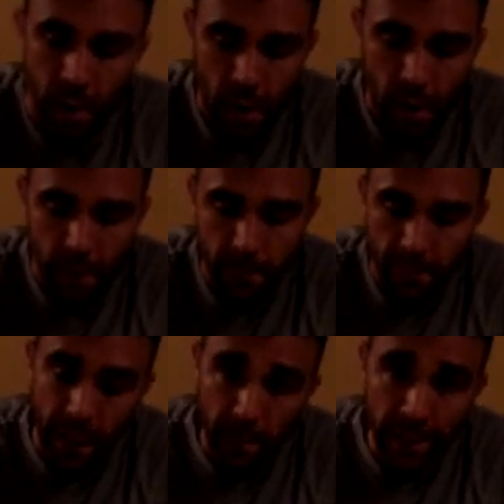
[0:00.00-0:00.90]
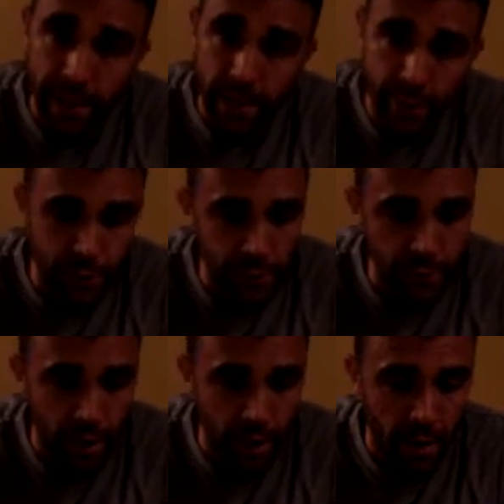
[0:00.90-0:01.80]
But not a bad
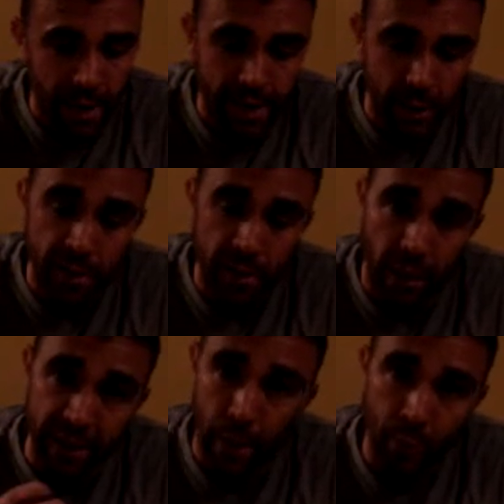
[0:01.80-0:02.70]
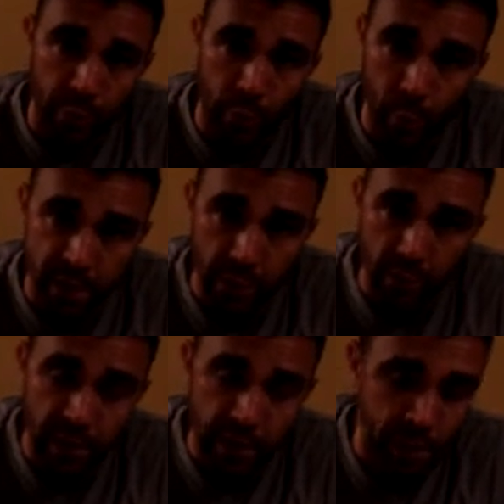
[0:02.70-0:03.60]
shoe. I hear they're coming out with a newer
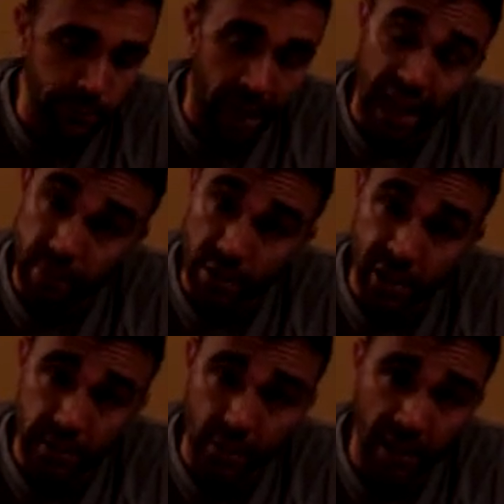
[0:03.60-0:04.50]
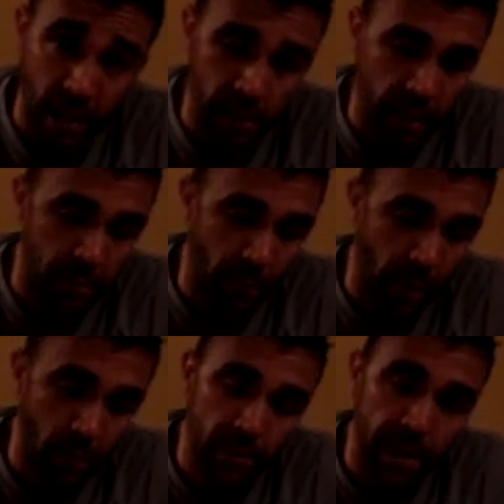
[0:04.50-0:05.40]
generation. I haven't checked those out yet. They're
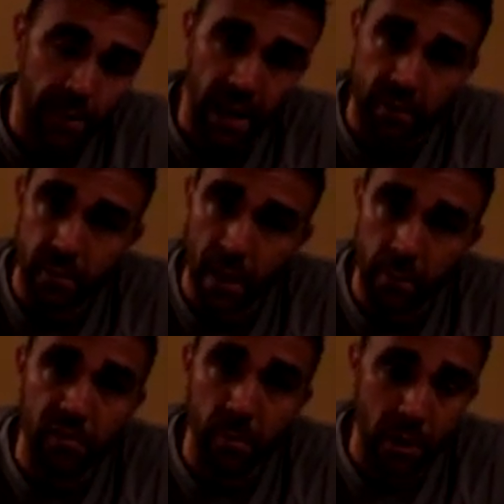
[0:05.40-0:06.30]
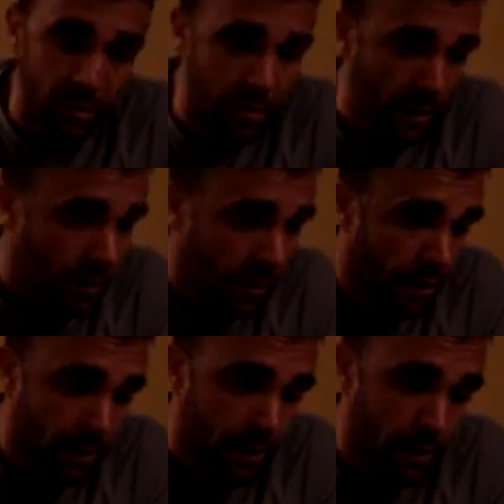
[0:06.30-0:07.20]
probably coming out sometime this month.
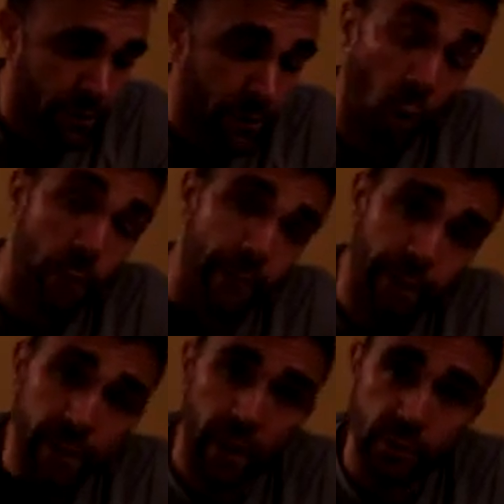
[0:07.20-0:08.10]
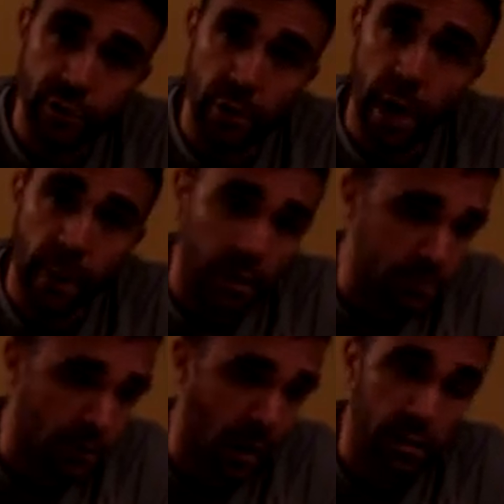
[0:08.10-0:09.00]
So hopefully I'll try them out
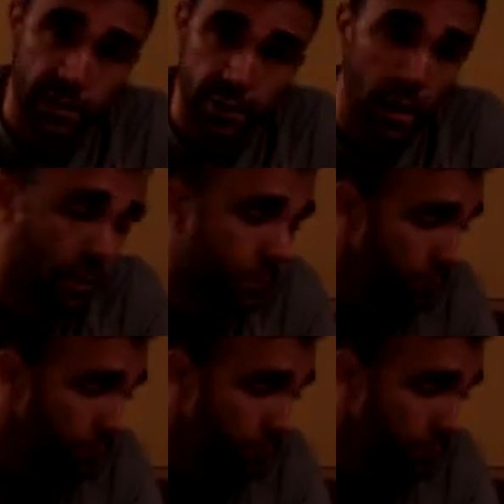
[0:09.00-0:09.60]
and I'll let you know.